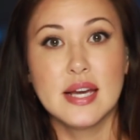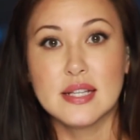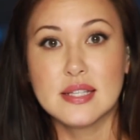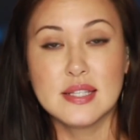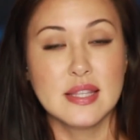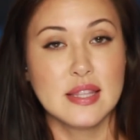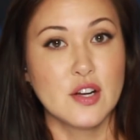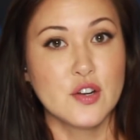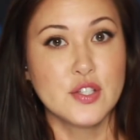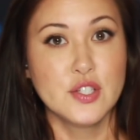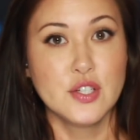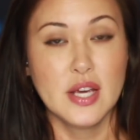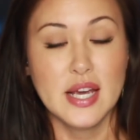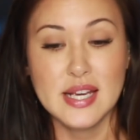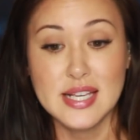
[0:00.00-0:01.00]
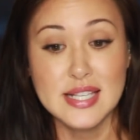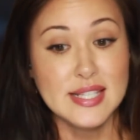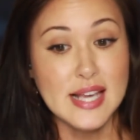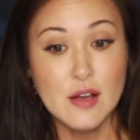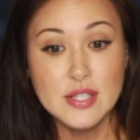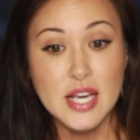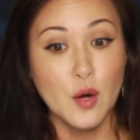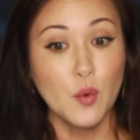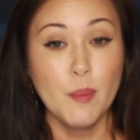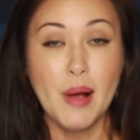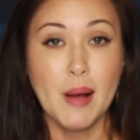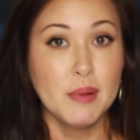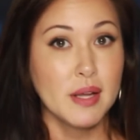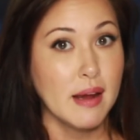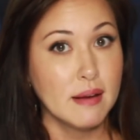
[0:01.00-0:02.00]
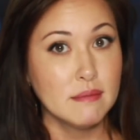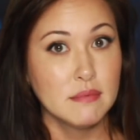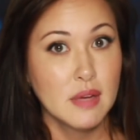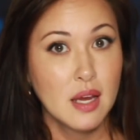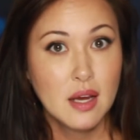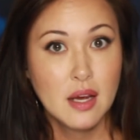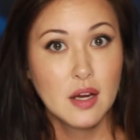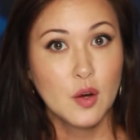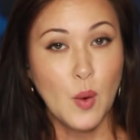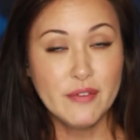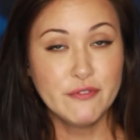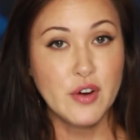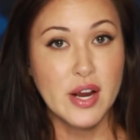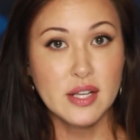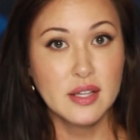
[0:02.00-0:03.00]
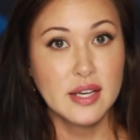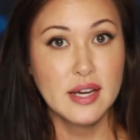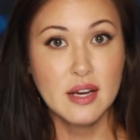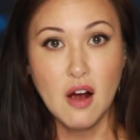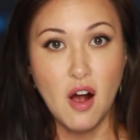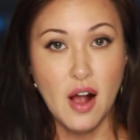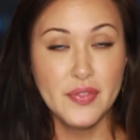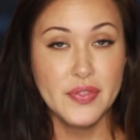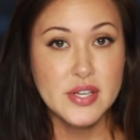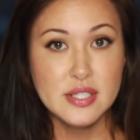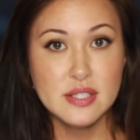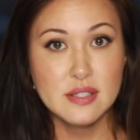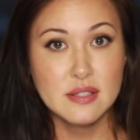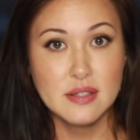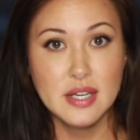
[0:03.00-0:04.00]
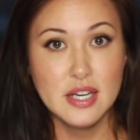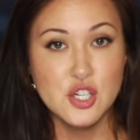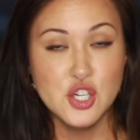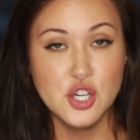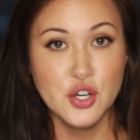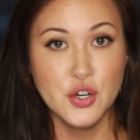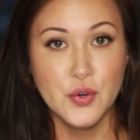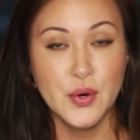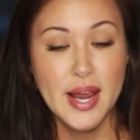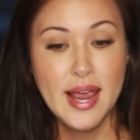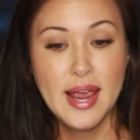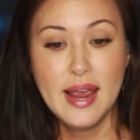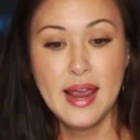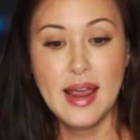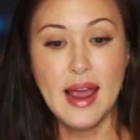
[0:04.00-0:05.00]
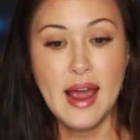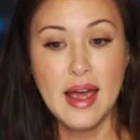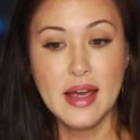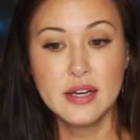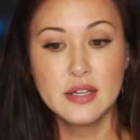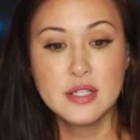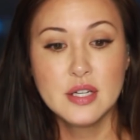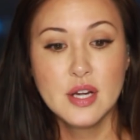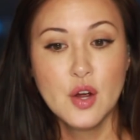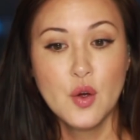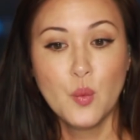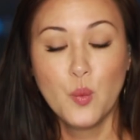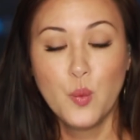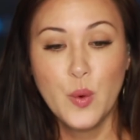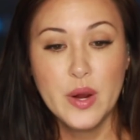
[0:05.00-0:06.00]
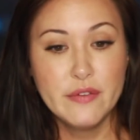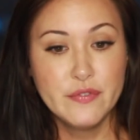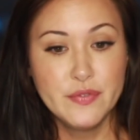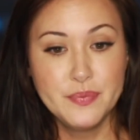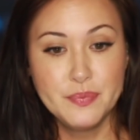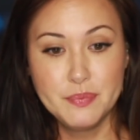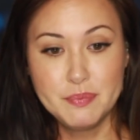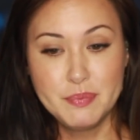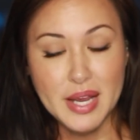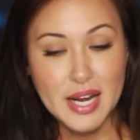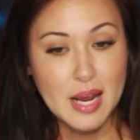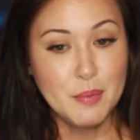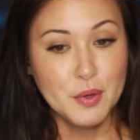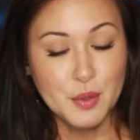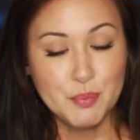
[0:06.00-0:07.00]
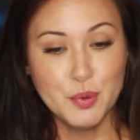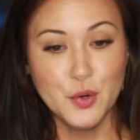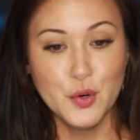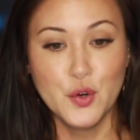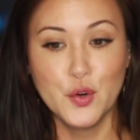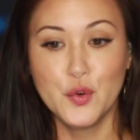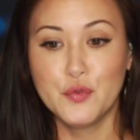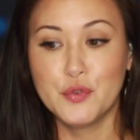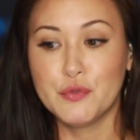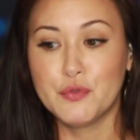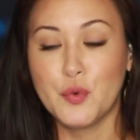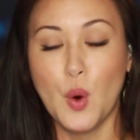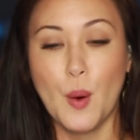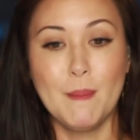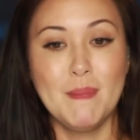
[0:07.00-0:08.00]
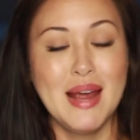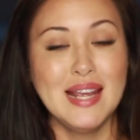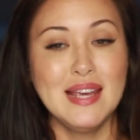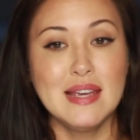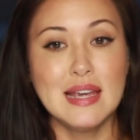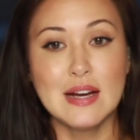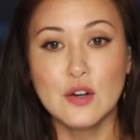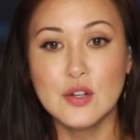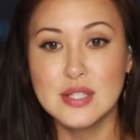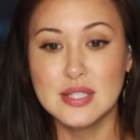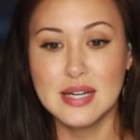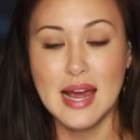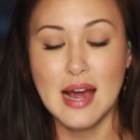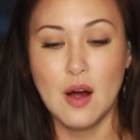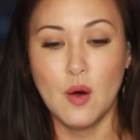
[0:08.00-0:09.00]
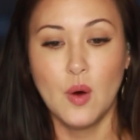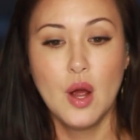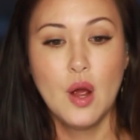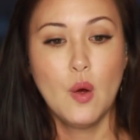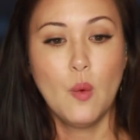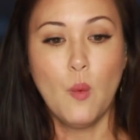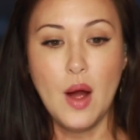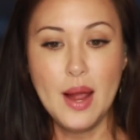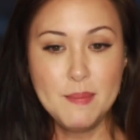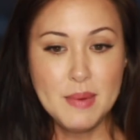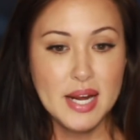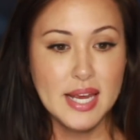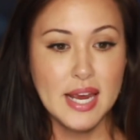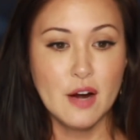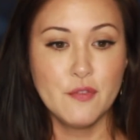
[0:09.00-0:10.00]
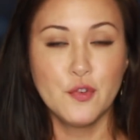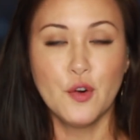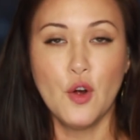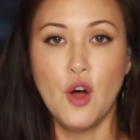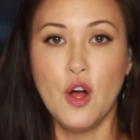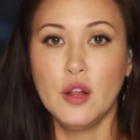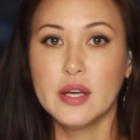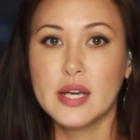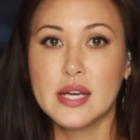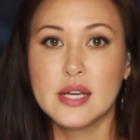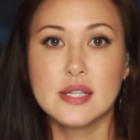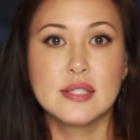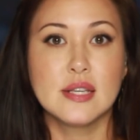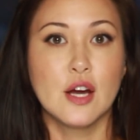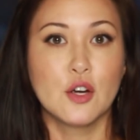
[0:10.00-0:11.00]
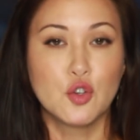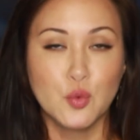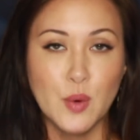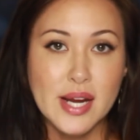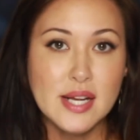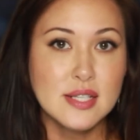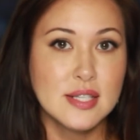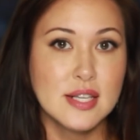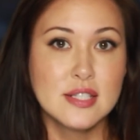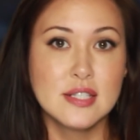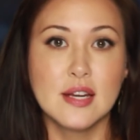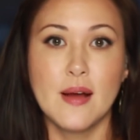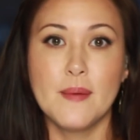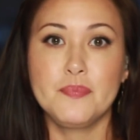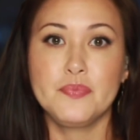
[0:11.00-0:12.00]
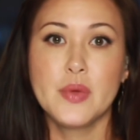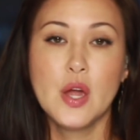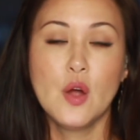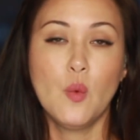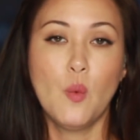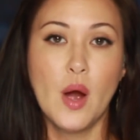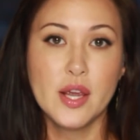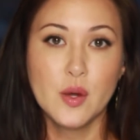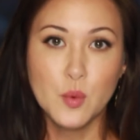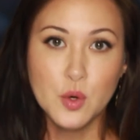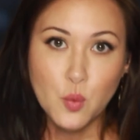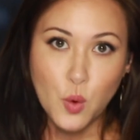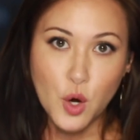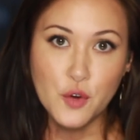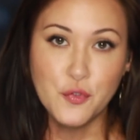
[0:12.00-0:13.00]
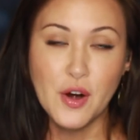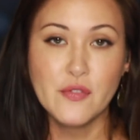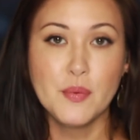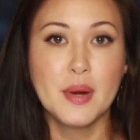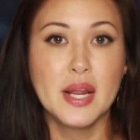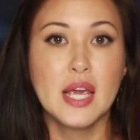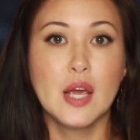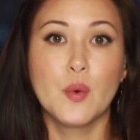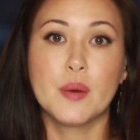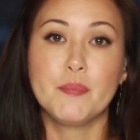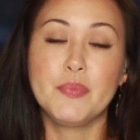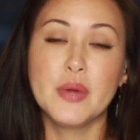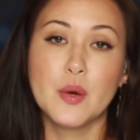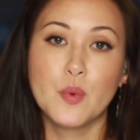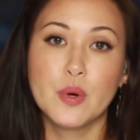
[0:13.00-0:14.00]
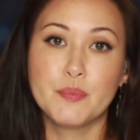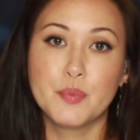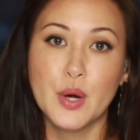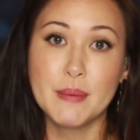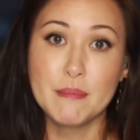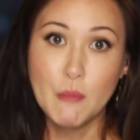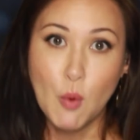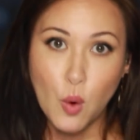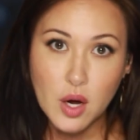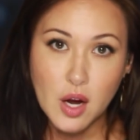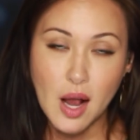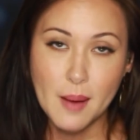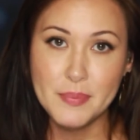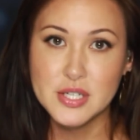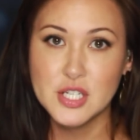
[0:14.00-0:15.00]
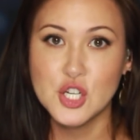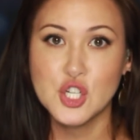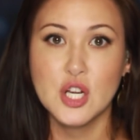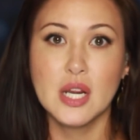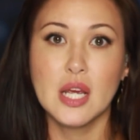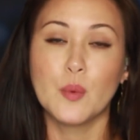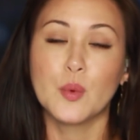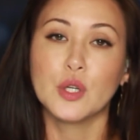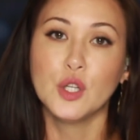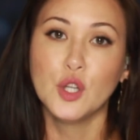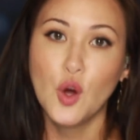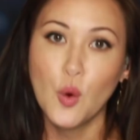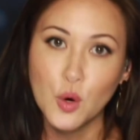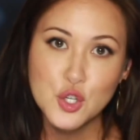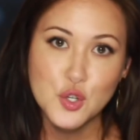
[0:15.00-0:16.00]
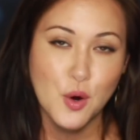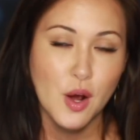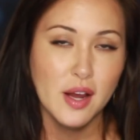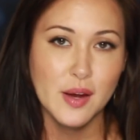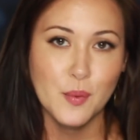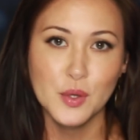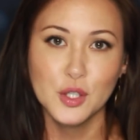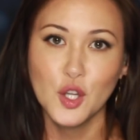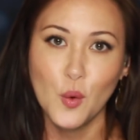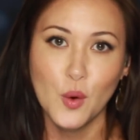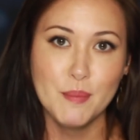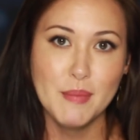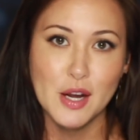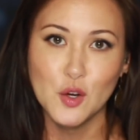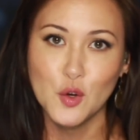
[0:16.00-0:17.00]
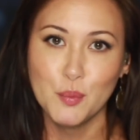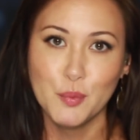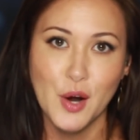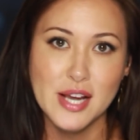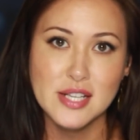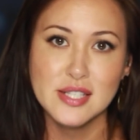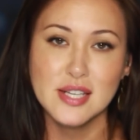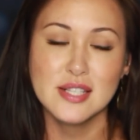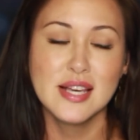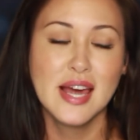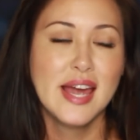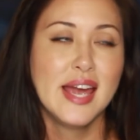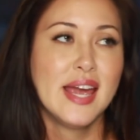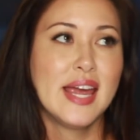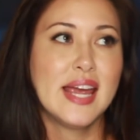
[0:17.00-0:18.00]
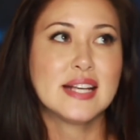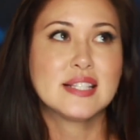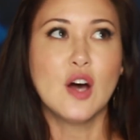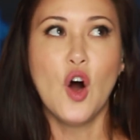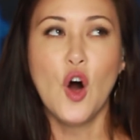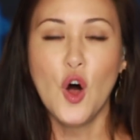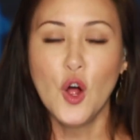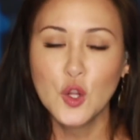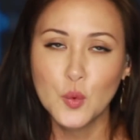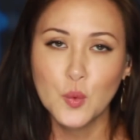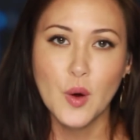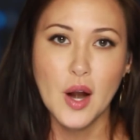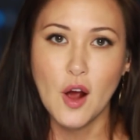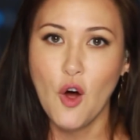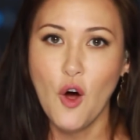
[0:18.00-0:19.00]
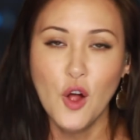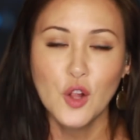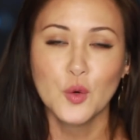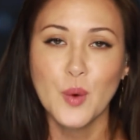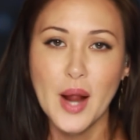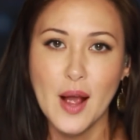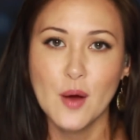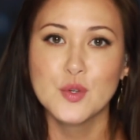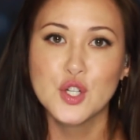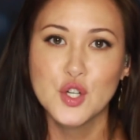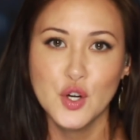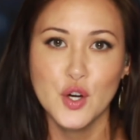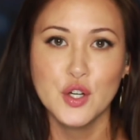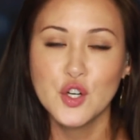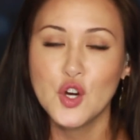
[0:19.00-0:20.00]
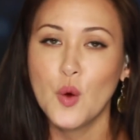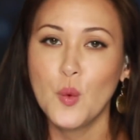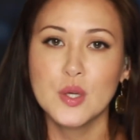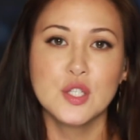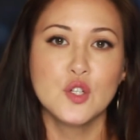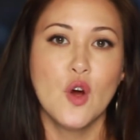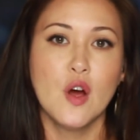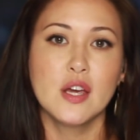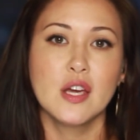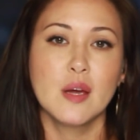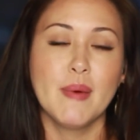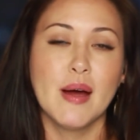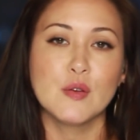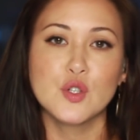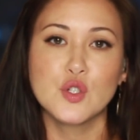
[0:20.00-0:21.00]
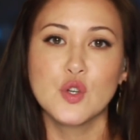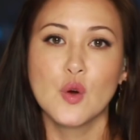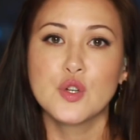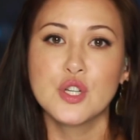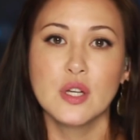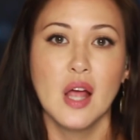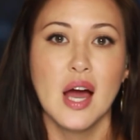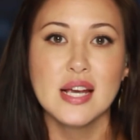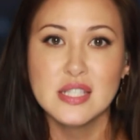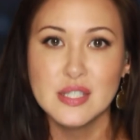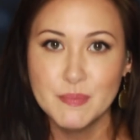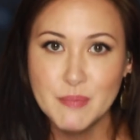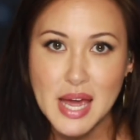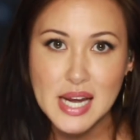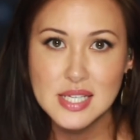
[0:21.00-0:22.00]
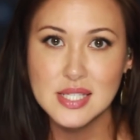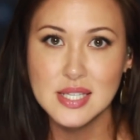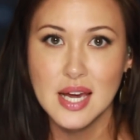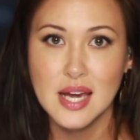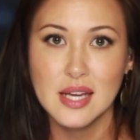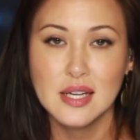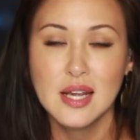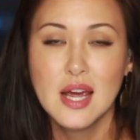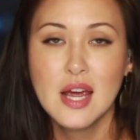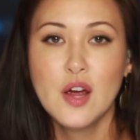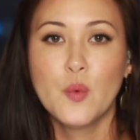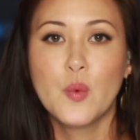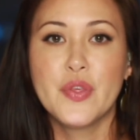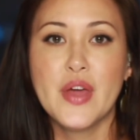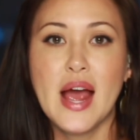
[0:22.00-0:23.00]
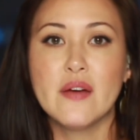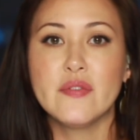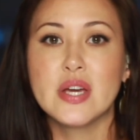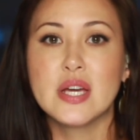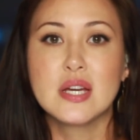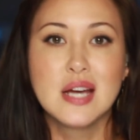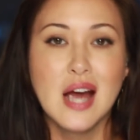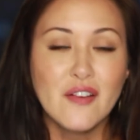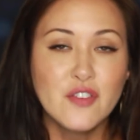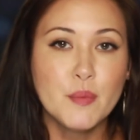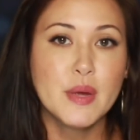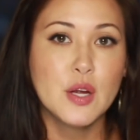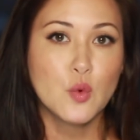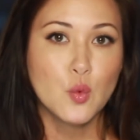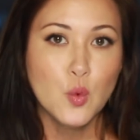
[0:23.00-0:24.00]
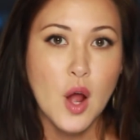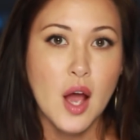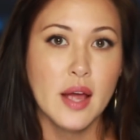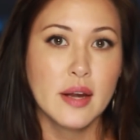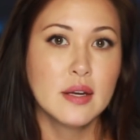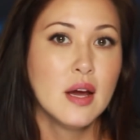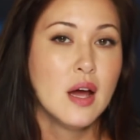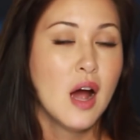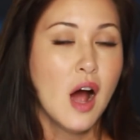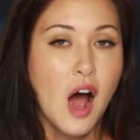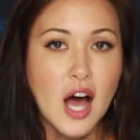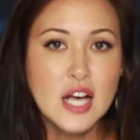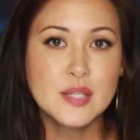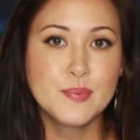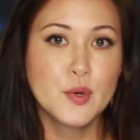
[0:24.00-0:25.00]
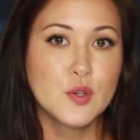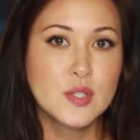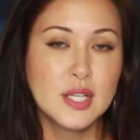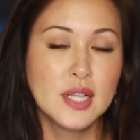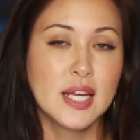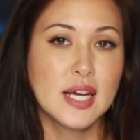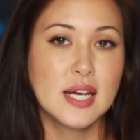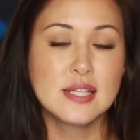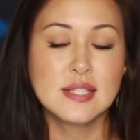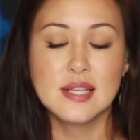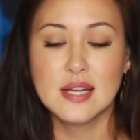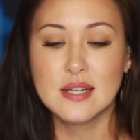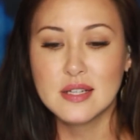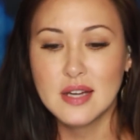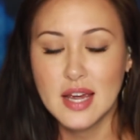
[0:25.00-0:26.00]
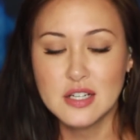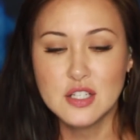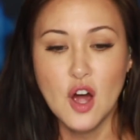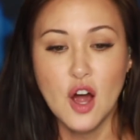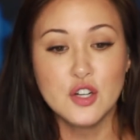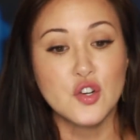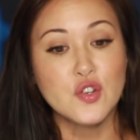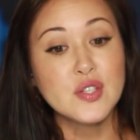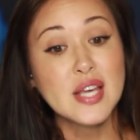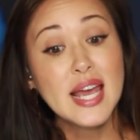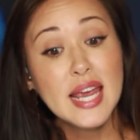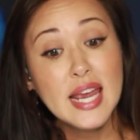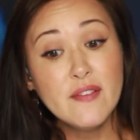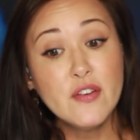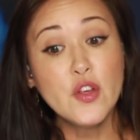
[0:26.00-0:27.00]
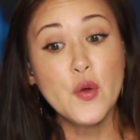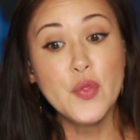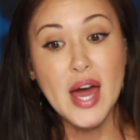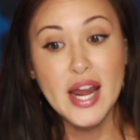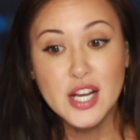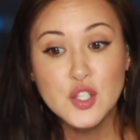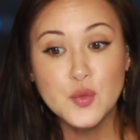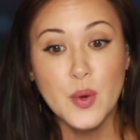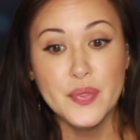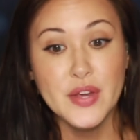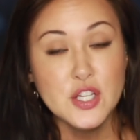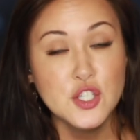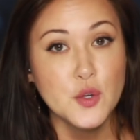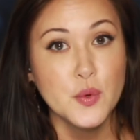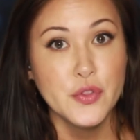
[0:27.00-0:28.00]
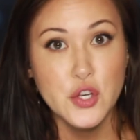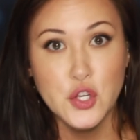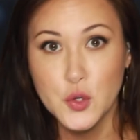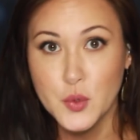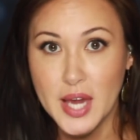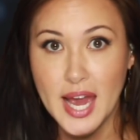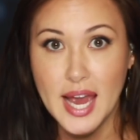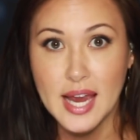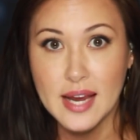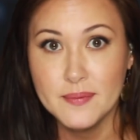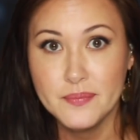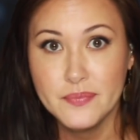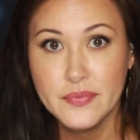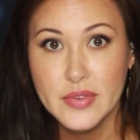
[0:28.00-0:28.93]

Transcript: He sounds like a Republican, quite frankly, on this issue. And we've been able to prove for many years now why Medicare for All is a great system, why it would work for everybody. It would bring more competition. It would lower medical prices. It's all around good. No one's talking about socialized medicine with having government run hospitals, clinics, and doctors, even though that is what they do in the UK.